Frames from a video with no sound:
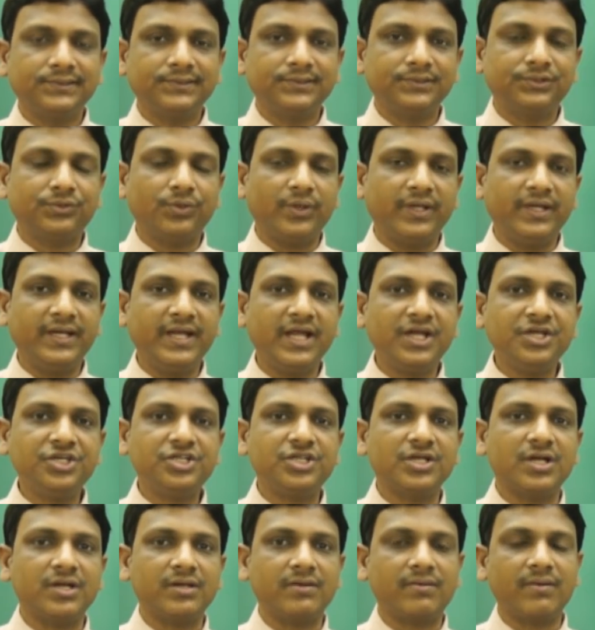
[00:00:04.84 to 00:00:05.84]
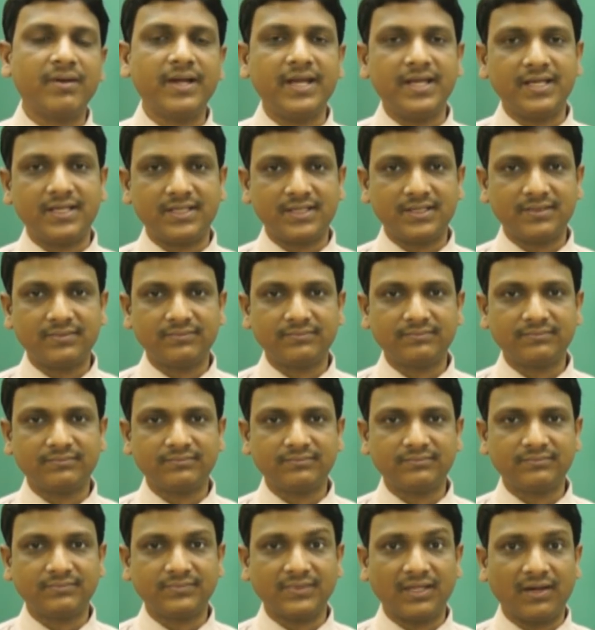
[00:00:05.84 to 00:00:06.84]
So in ancient Greek,
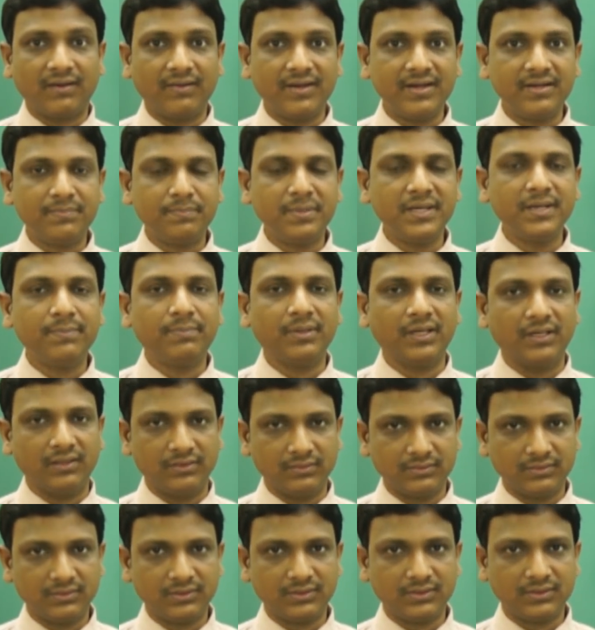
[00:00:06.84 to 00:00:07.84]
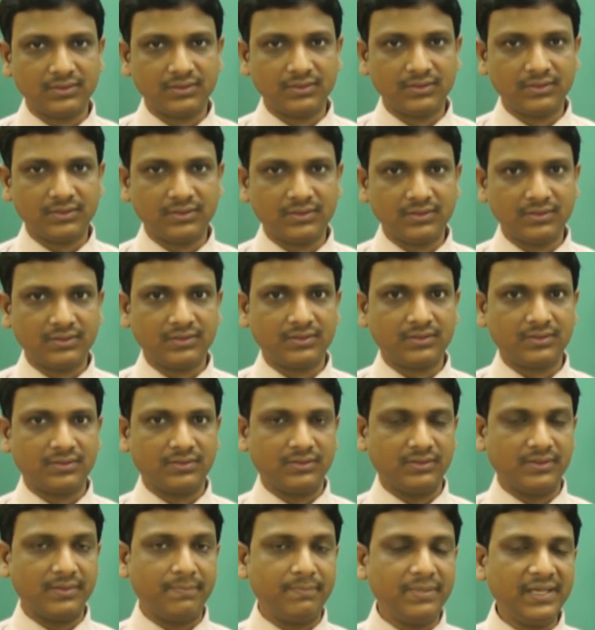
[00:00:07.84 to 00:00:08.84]
Greek people,
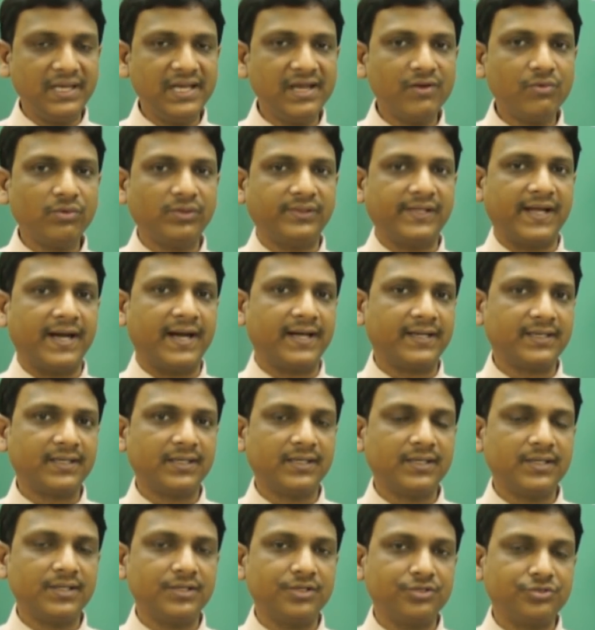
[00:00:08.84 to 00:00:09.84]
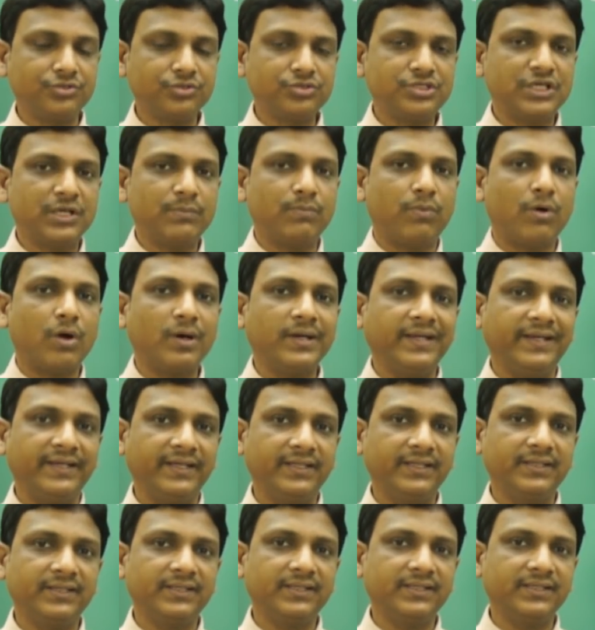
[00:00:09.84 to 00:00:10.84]
they believed that the total
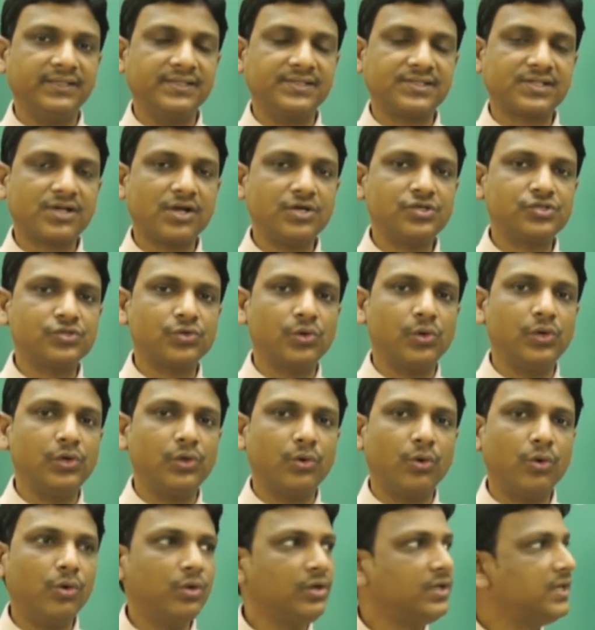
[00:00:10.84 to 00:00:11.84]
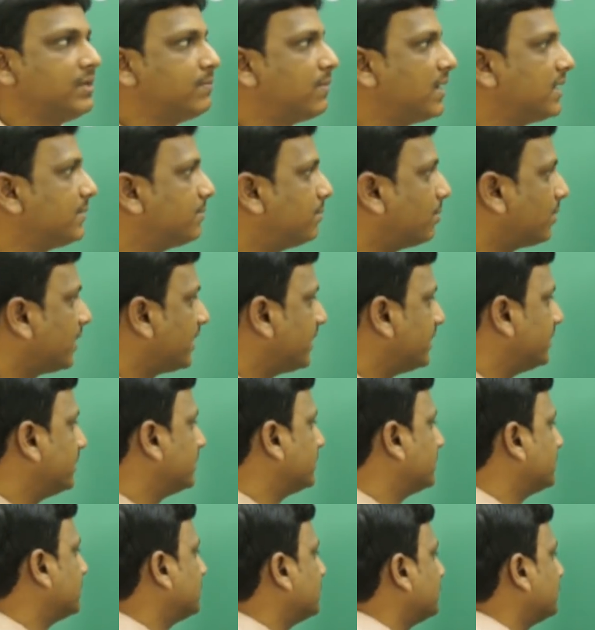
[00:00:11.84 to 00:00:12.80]
body is controlled only by brain.